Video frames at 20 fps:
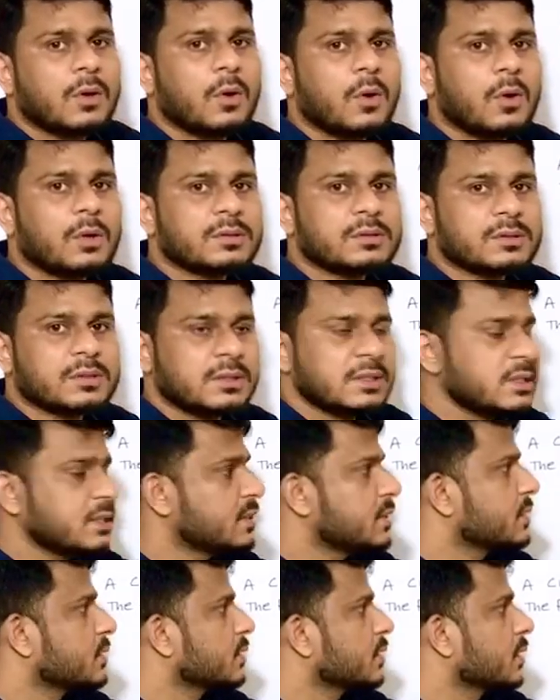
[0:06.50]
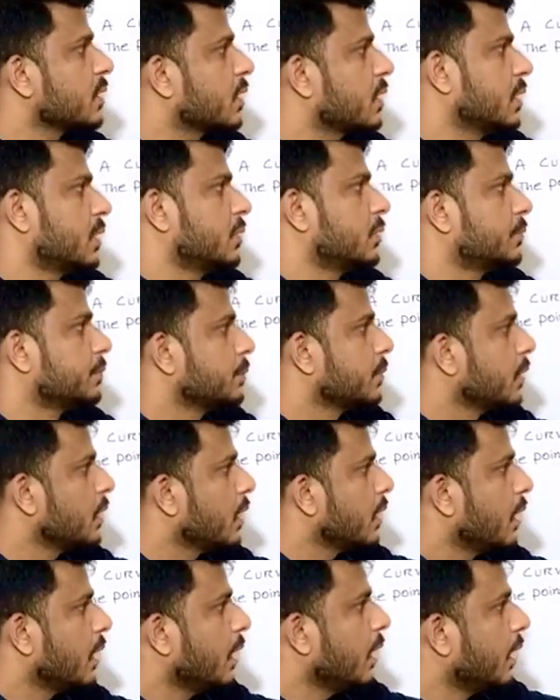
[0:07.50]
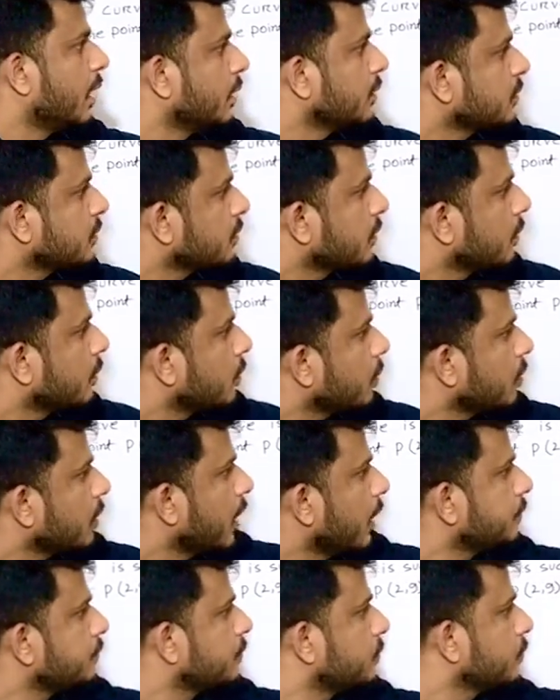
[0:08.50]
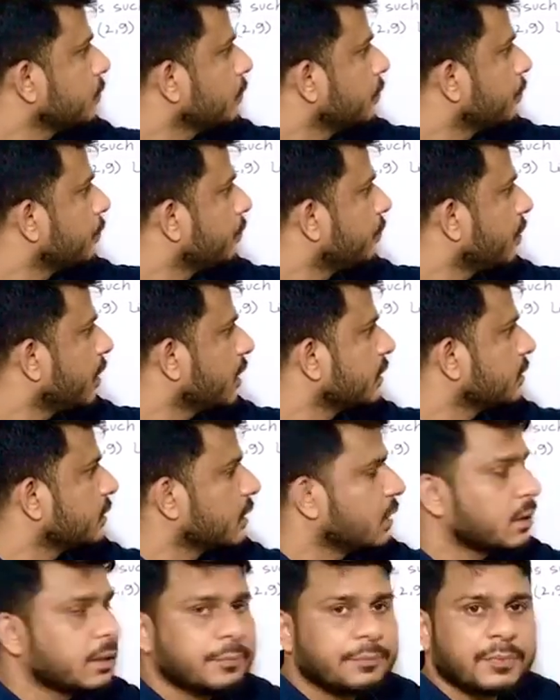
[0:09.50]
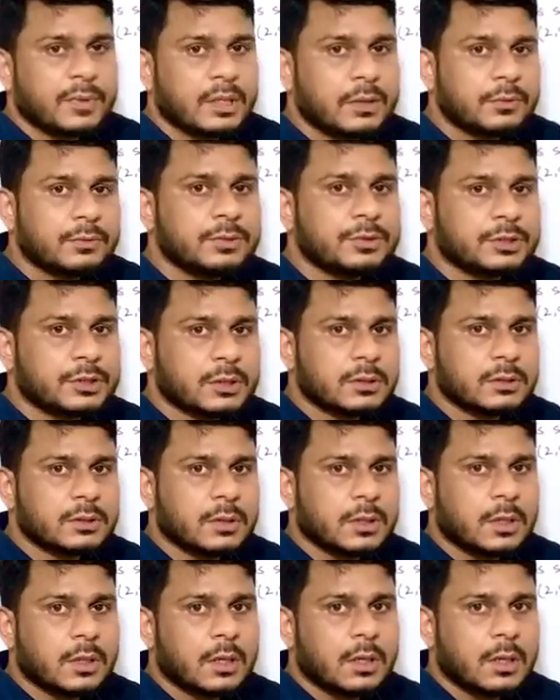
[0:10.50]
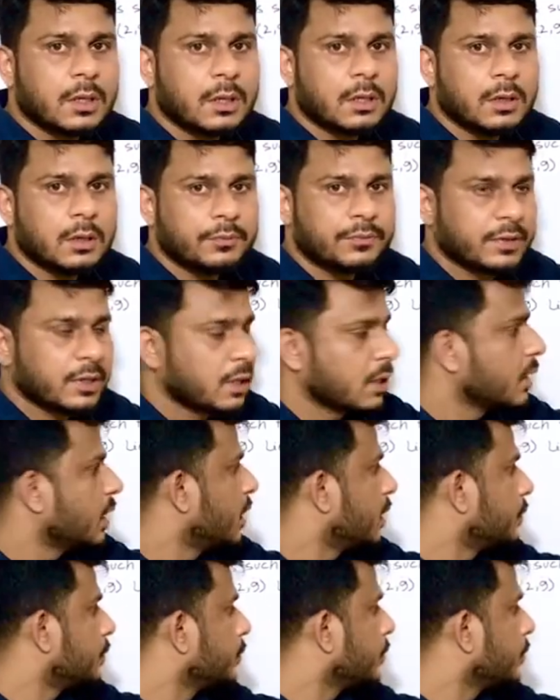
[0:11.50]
on this curve, and we have to find the equation of a curve.